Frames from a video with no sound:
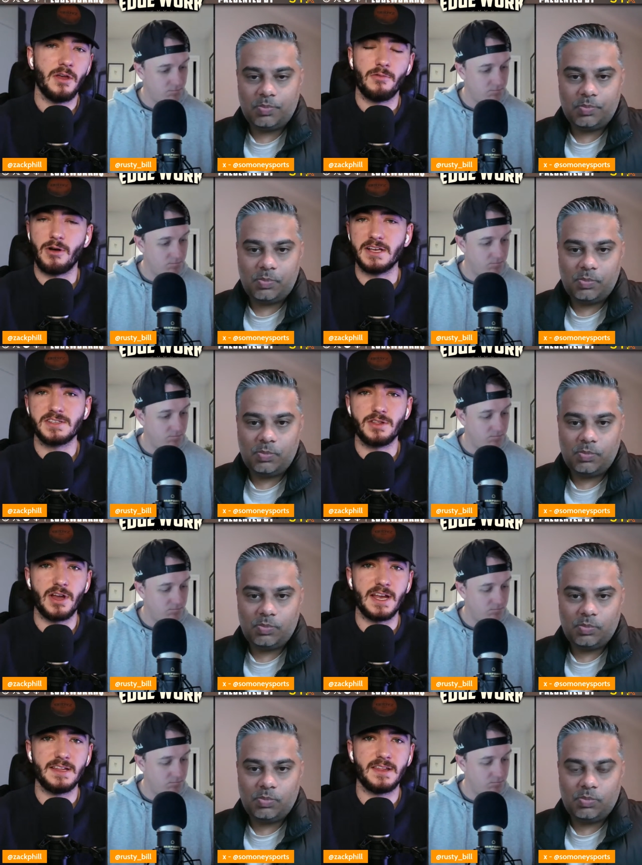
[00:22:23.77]
Speaker 1: Russ, are there
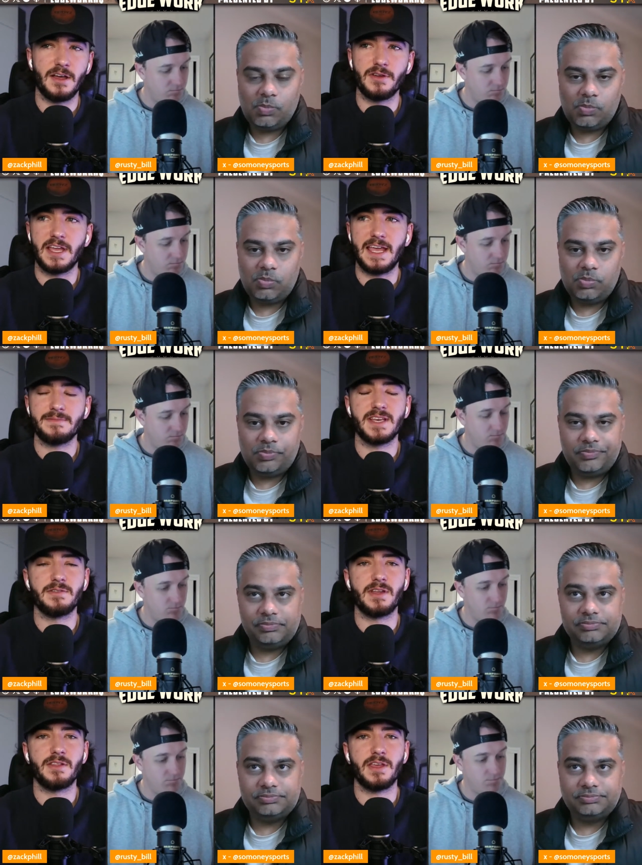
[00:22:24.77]
any other games
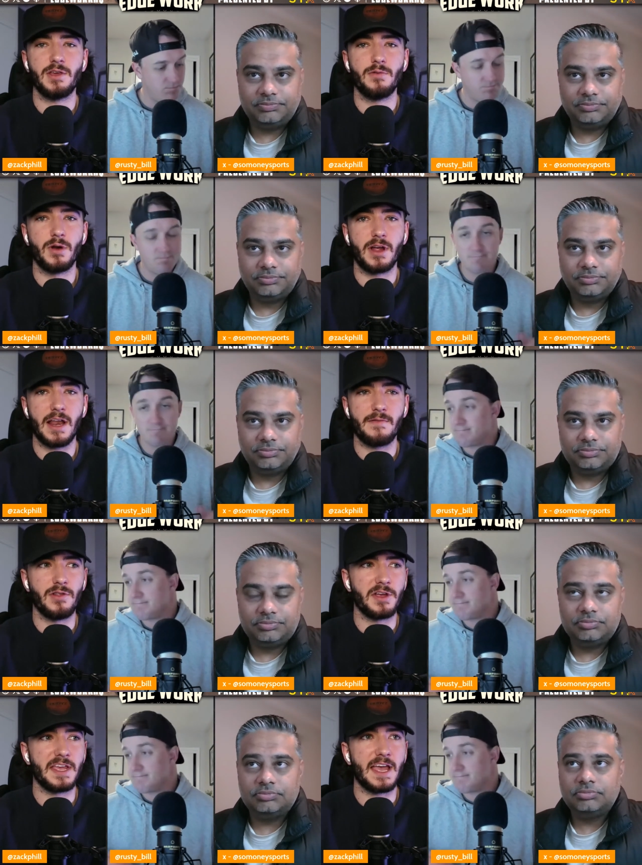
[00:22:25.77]
out there that you were kind of
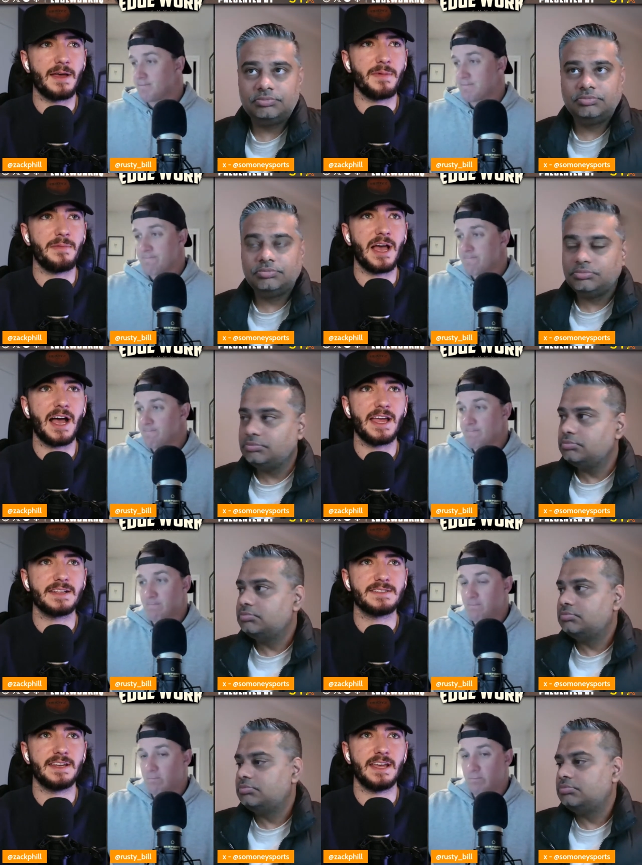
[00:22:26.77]
looking at, maybe
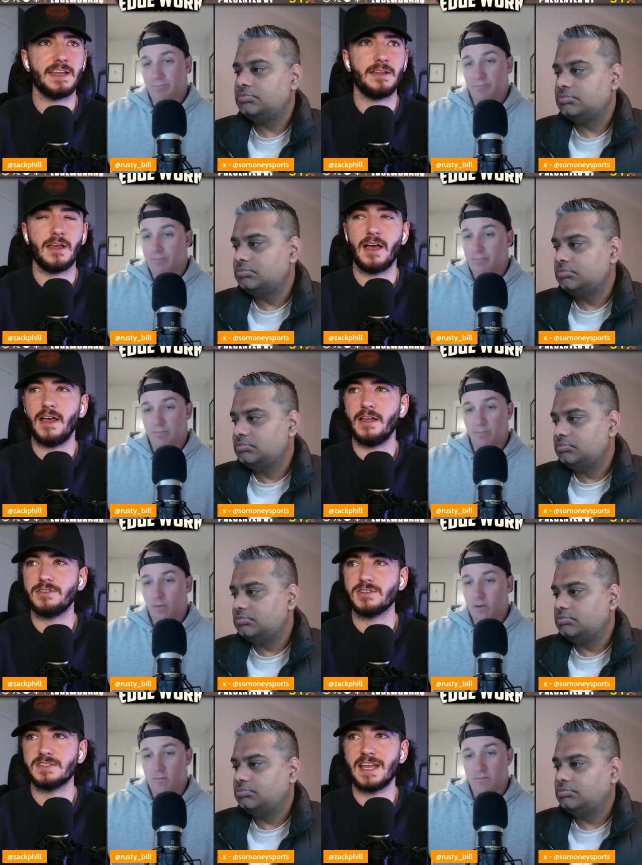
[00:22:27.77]
eyeing today? Uh,
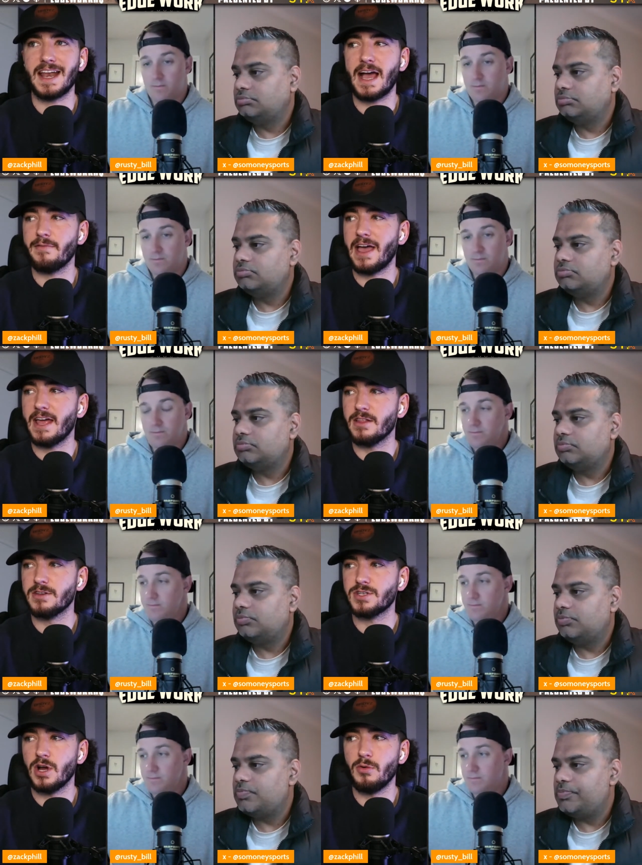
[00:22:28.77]
just didn't have ahead of
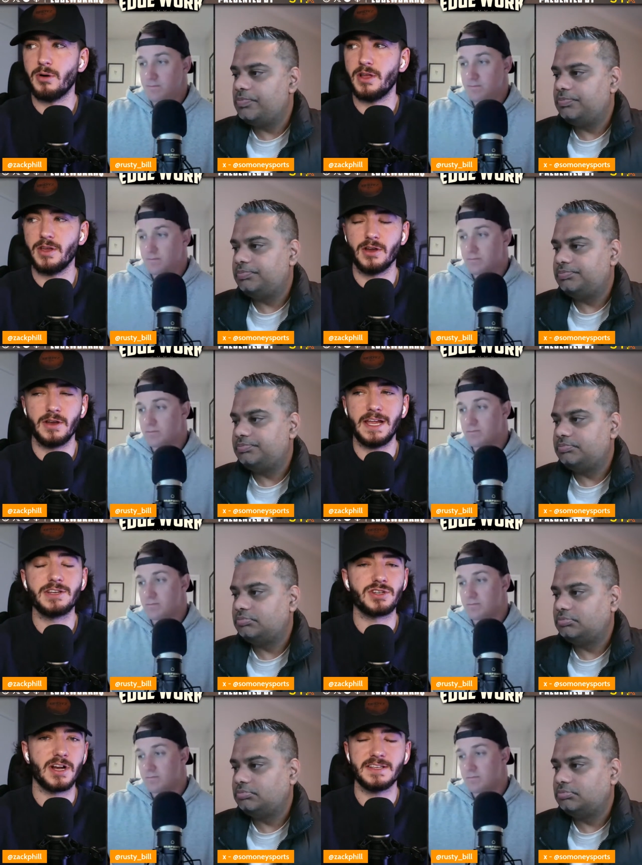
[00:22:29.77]
the show, but you're
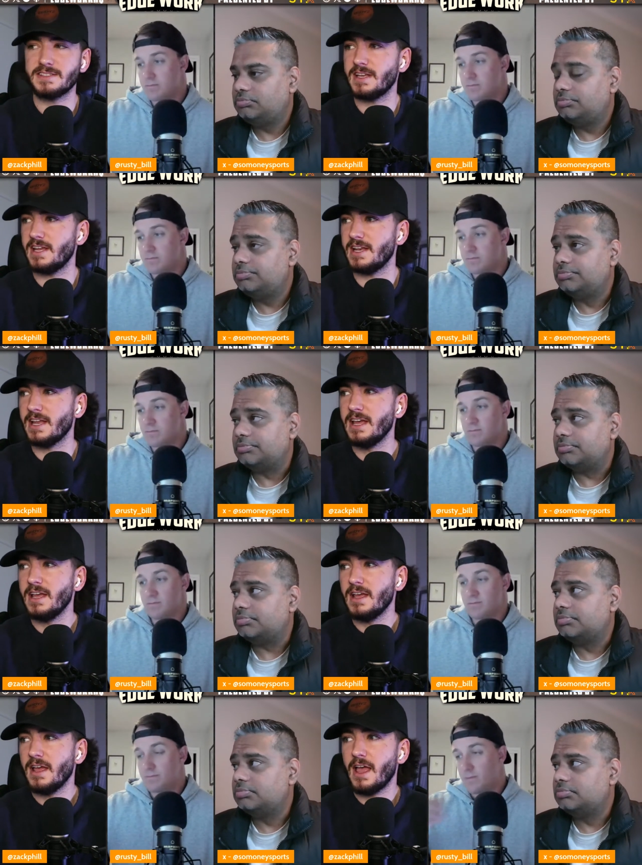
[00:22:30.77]
interested in.
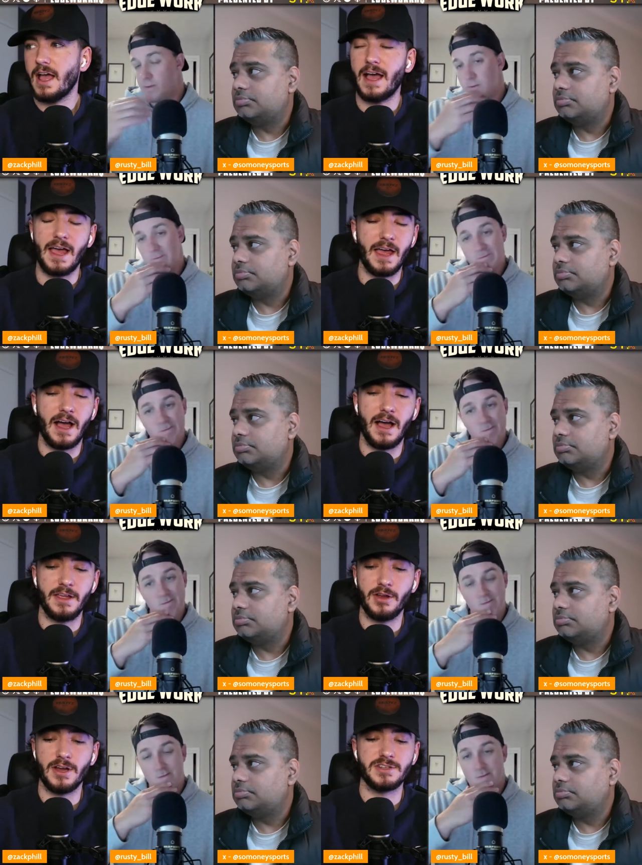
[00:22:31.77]
Uh, uh,
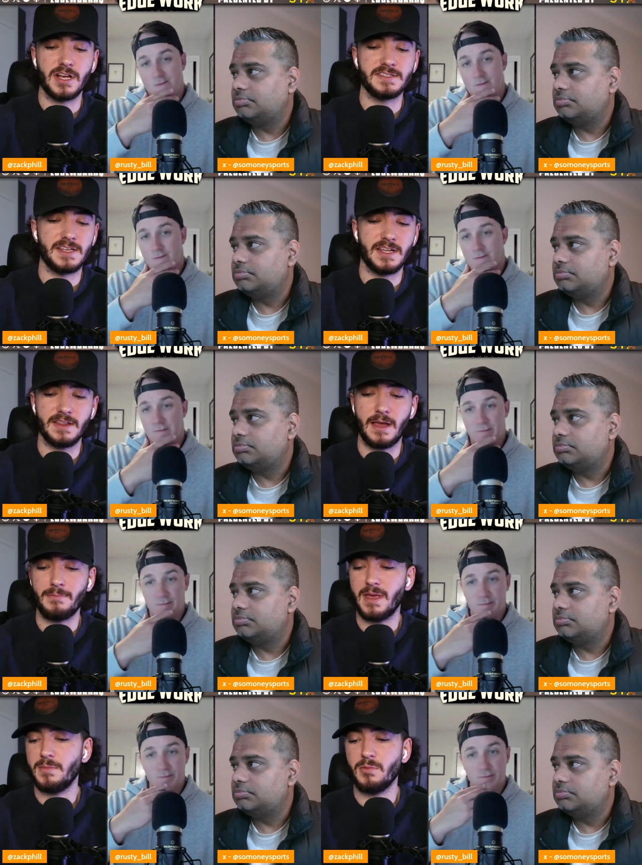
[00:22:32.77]
you're interested in that
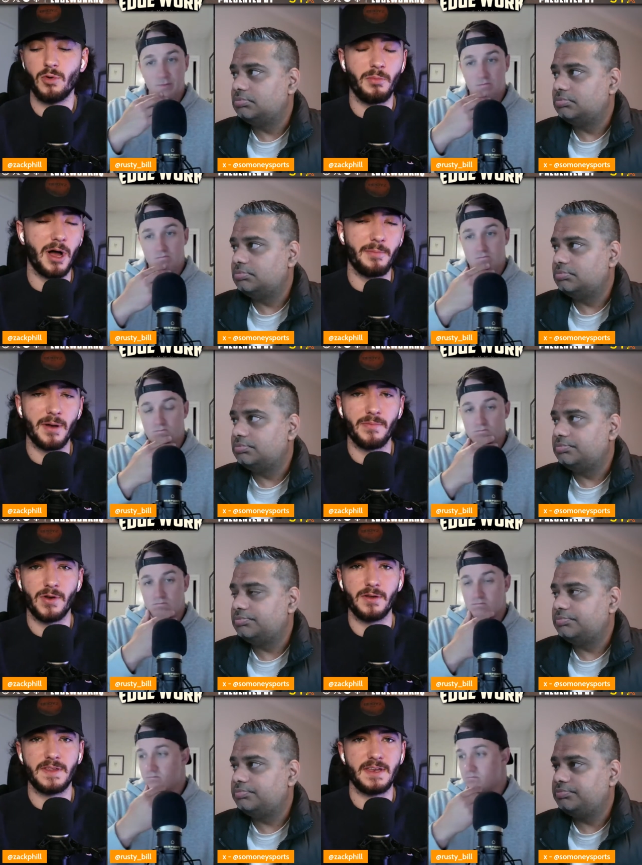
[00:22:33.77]
maybe will pop up
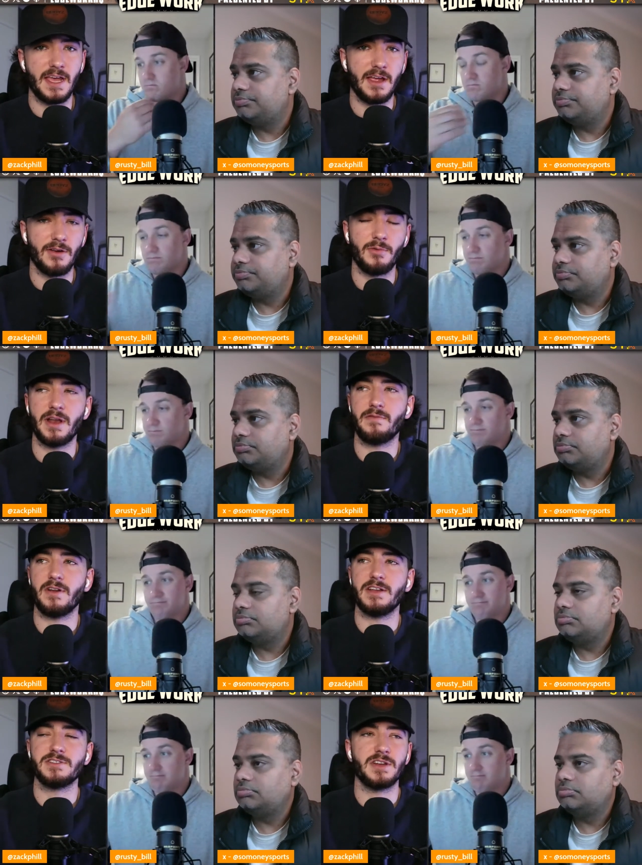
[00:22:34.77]
throughout the day, or you're waiting
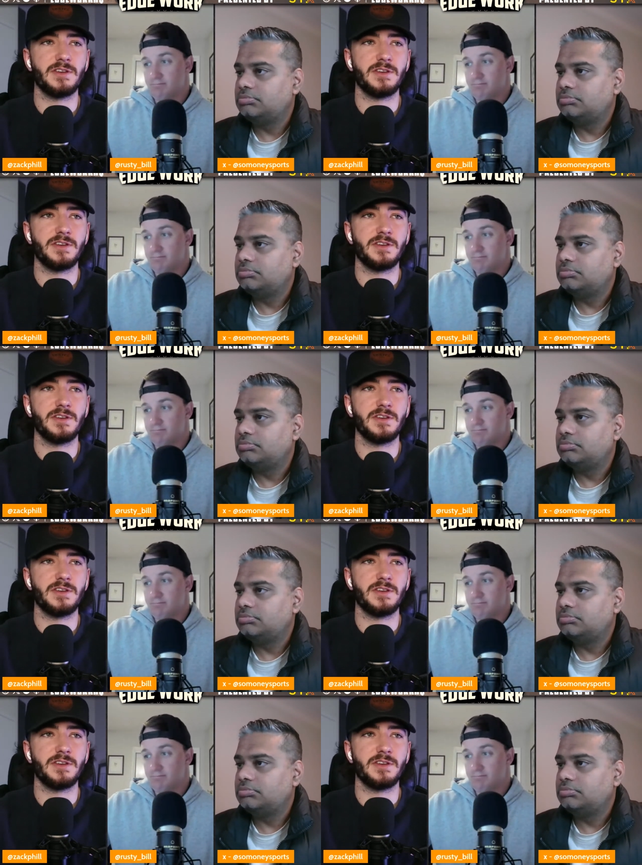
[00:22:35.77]
for injury